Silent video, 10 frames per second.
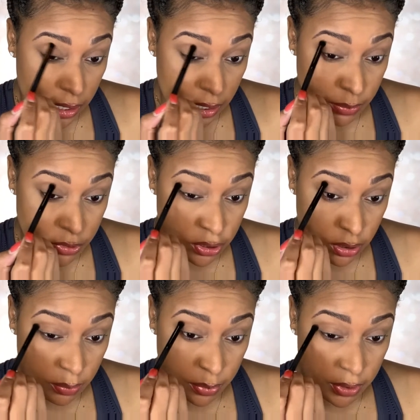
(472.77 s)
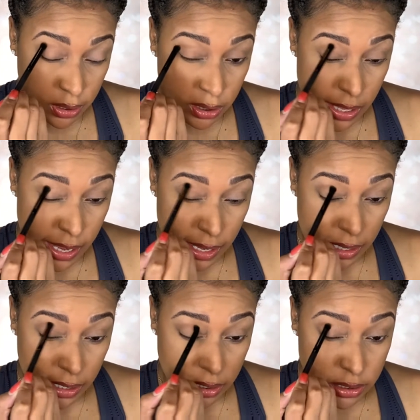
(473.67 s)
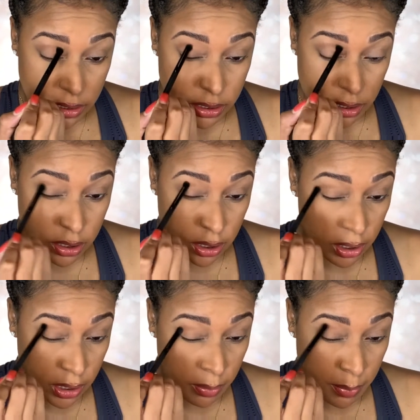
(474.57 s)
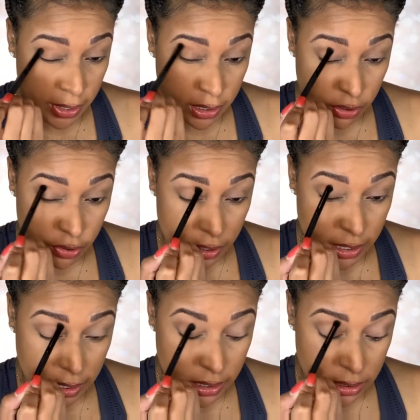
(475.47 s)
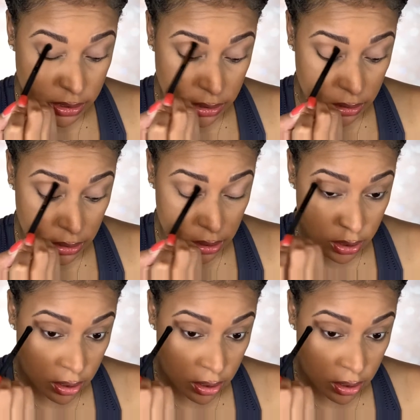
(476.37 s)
And I'm just gonna put that in my crease.